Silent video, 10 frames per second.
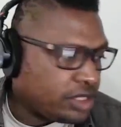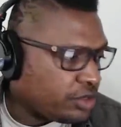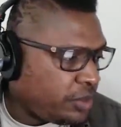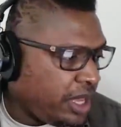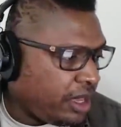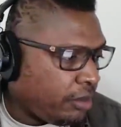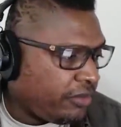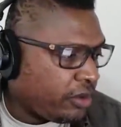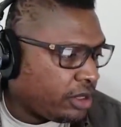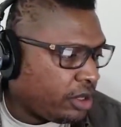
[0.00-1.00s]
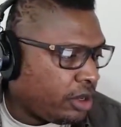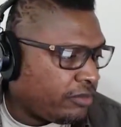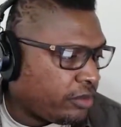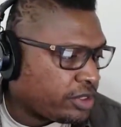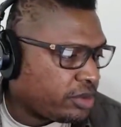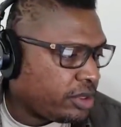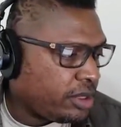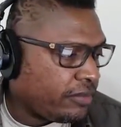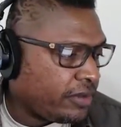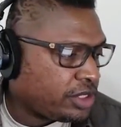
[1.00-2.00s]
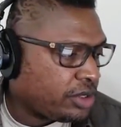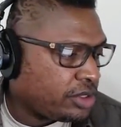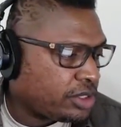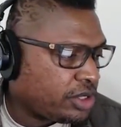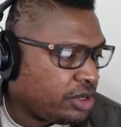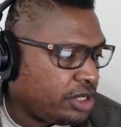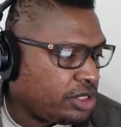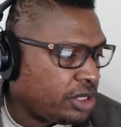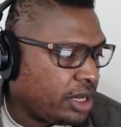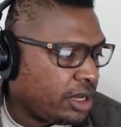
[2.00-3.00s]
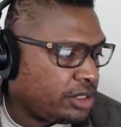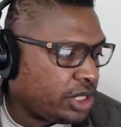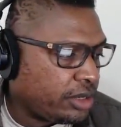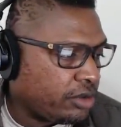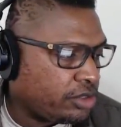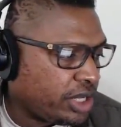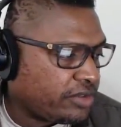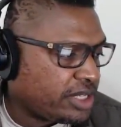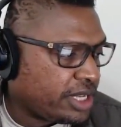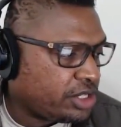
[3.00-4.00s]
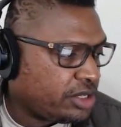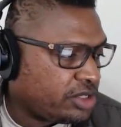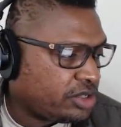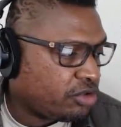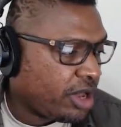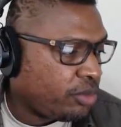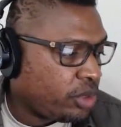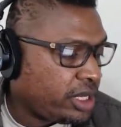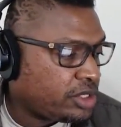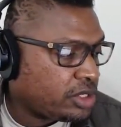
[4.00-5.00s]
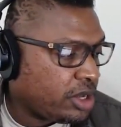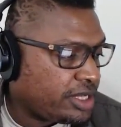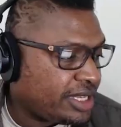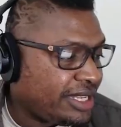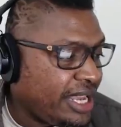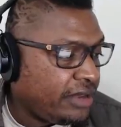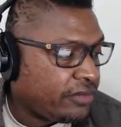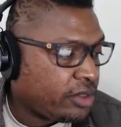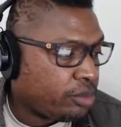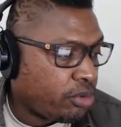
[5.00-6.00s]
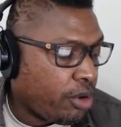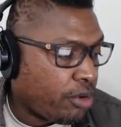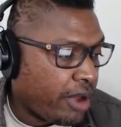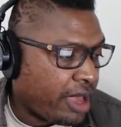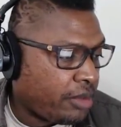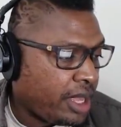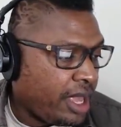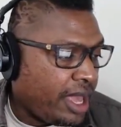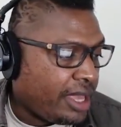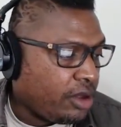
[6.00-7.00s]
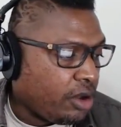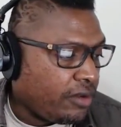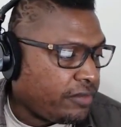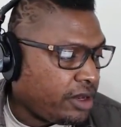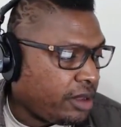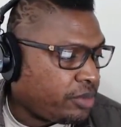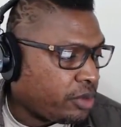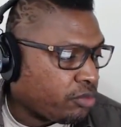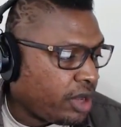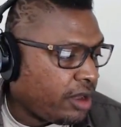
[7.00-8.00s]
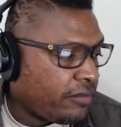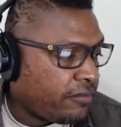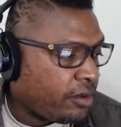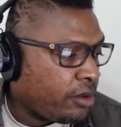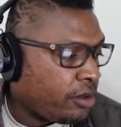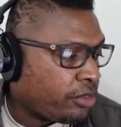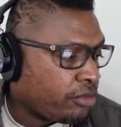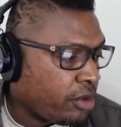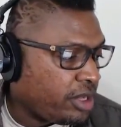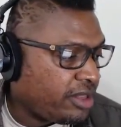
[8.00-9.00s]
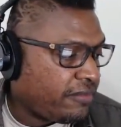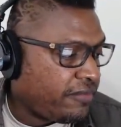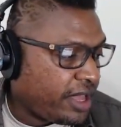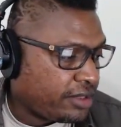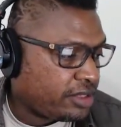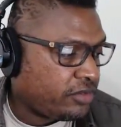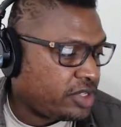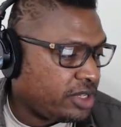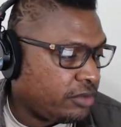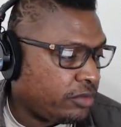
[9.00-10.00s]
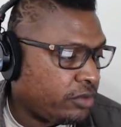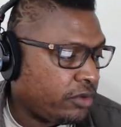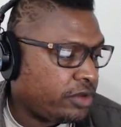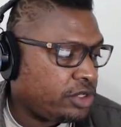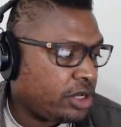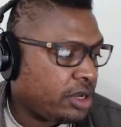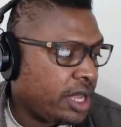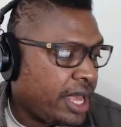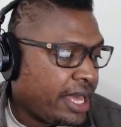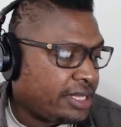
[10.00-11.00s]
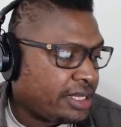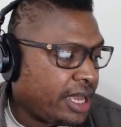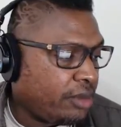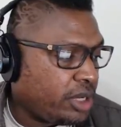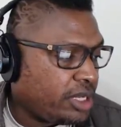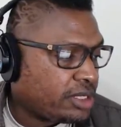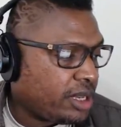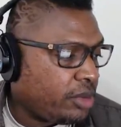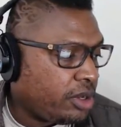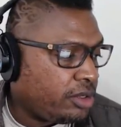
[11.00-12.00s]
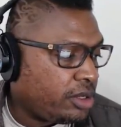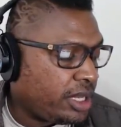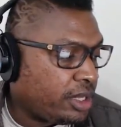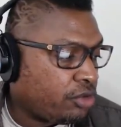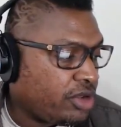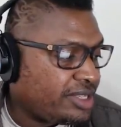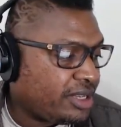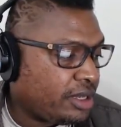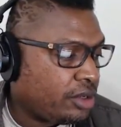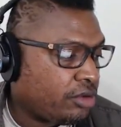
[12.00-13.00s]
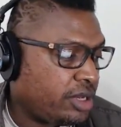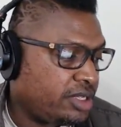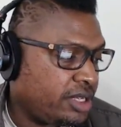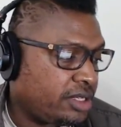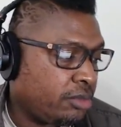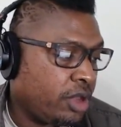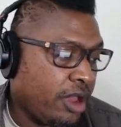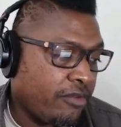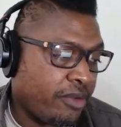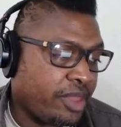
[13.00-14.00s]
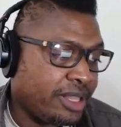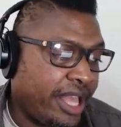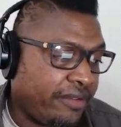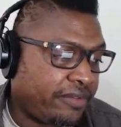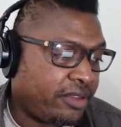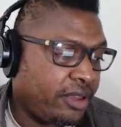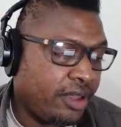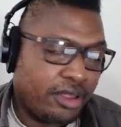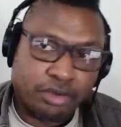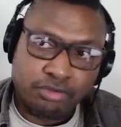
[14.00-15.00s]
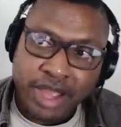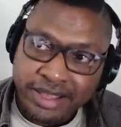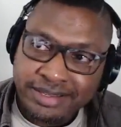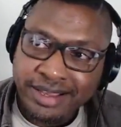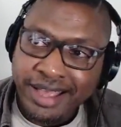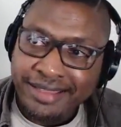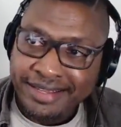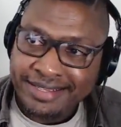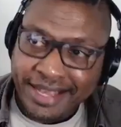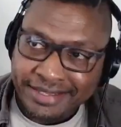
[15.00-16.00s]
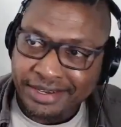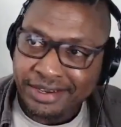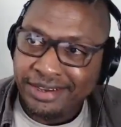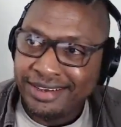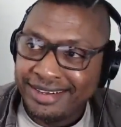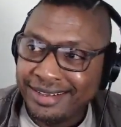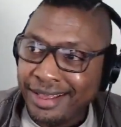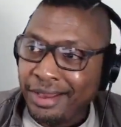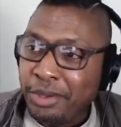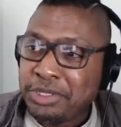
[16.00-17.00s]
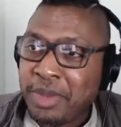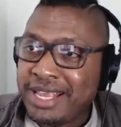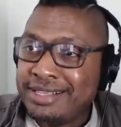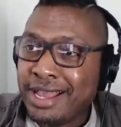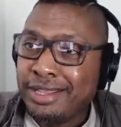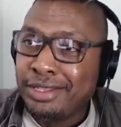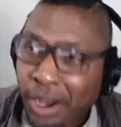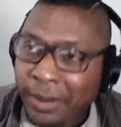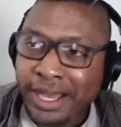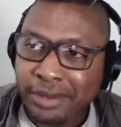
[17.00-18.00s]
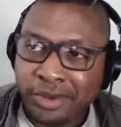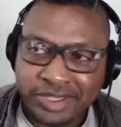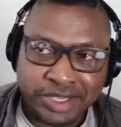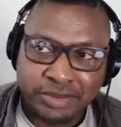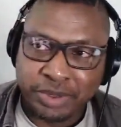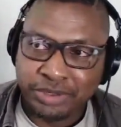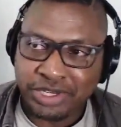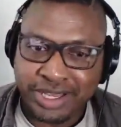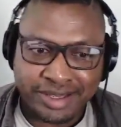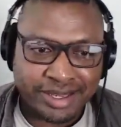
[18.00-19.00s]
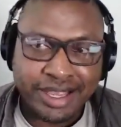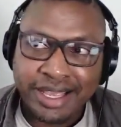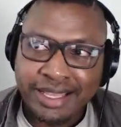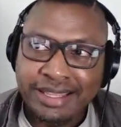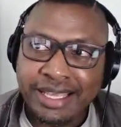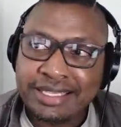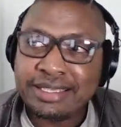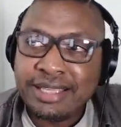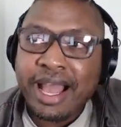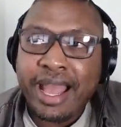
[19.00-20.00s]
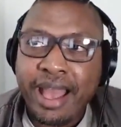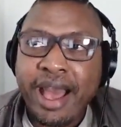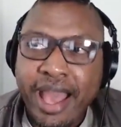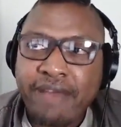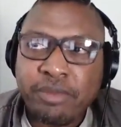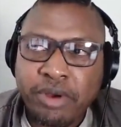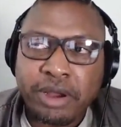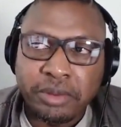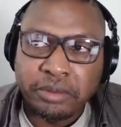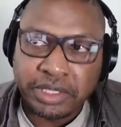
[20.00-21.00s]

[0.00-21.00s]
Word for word: speaking before law enforcement officials, Attorney uh, General Jeff Sessions described what he saw as a need for the program and offered up the rare full throated defense for civil forfeiture at a time when it's come under increasing criticism from the left, the right, and the center, which means nobody wants this bullshit. This I, I have a problem with